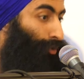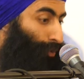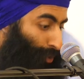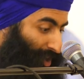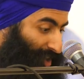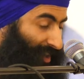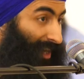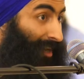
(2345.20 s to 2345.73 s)

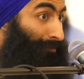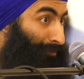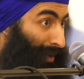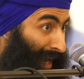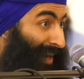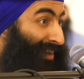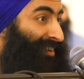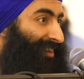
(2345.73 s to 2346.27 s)
utke,
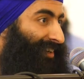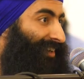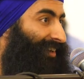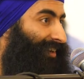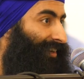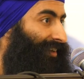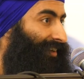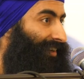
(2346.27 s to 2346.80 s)
bat.
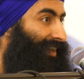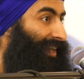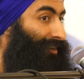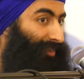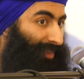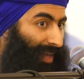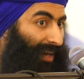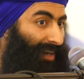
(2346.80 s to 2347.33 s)

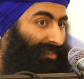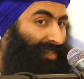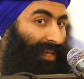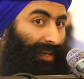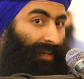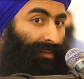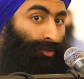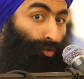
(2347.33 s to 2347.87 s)
Even that is
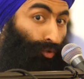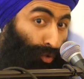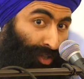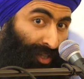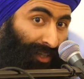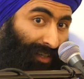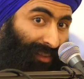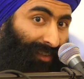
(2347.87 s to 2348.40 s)
telling us
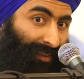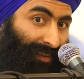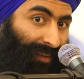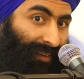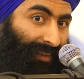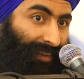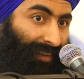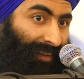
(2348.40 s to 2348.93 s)
utat,
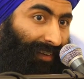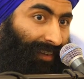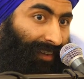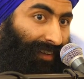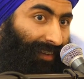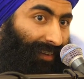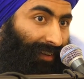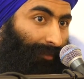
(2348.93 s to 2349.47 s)

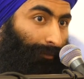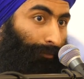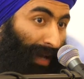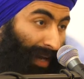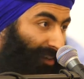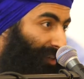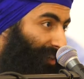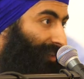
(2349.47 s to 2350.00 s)

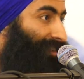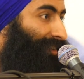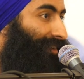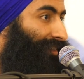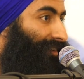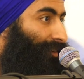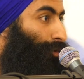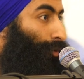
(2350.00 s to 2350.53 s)
batat,
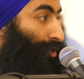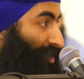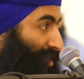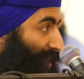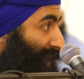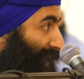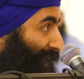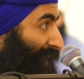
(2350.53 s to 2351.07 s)

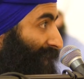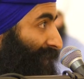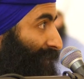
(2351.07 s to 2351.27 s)
utke,